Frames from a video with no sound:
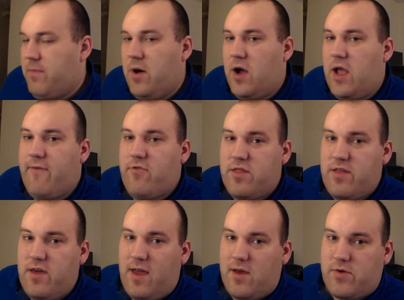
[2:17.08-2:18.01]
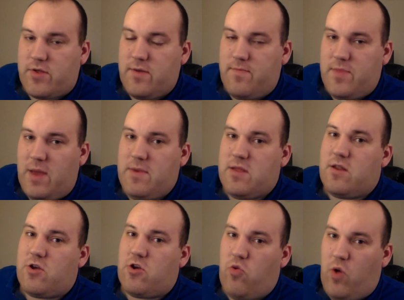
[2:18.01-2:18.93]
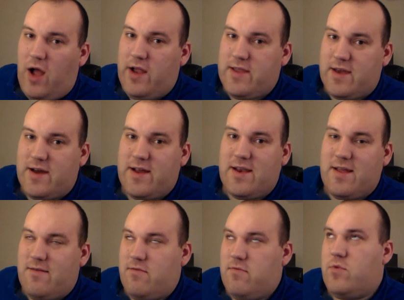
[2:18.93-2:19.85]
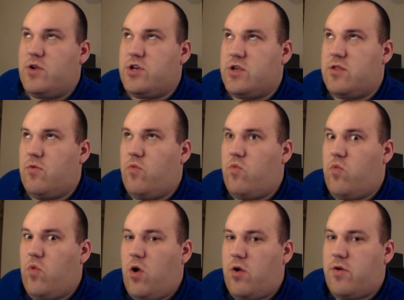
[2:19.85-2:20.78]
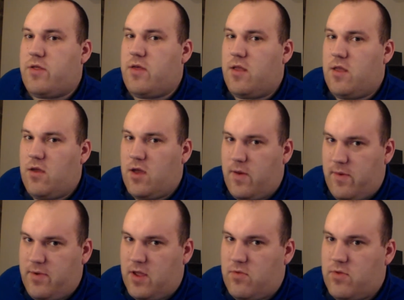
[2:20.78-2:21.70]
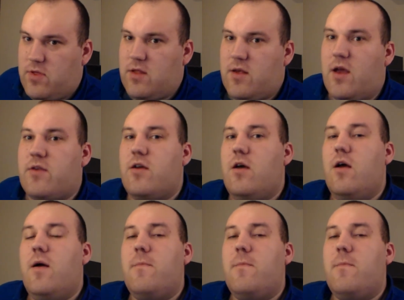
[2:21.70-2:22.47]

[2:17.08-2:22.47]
among everything else, that means that a quad gun, which is the worst thing that you can come up against with these guys,